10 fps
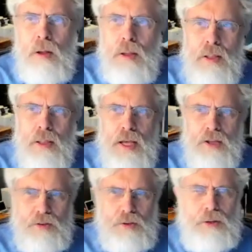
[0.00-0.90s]

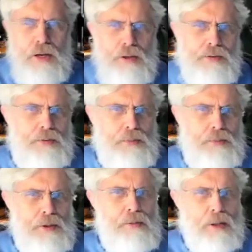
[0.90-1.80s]
less nuanced
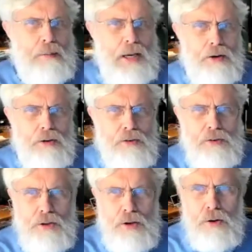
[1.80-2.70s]
when it really matters,
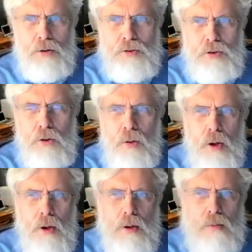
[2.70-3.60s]
you know? So
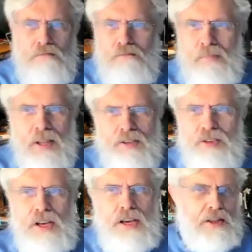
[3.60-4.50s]
let's
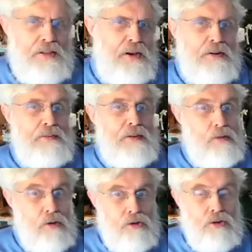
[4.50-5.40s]
say the theory of
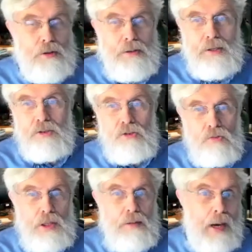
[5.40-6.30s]
evolution doesn't
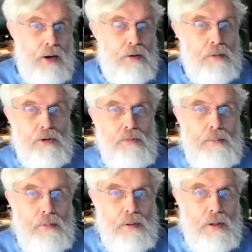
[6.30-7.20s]
really matter to most
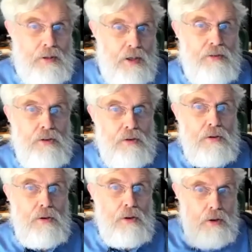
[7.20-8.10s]
people. It doesn't,
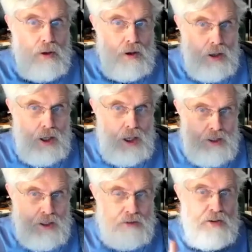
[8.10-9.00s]

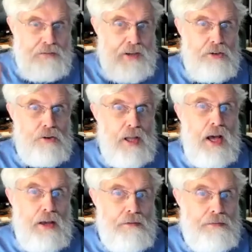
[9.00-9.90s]
it doesn't affect your
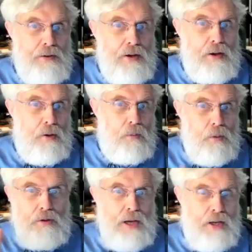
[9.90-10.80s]
life
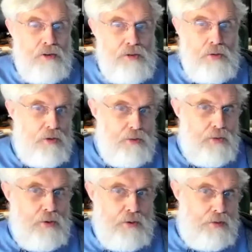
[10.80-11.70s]
whether dinosaurs
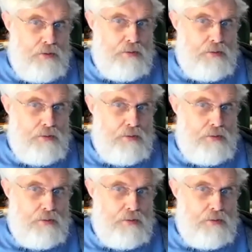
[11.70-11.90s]
were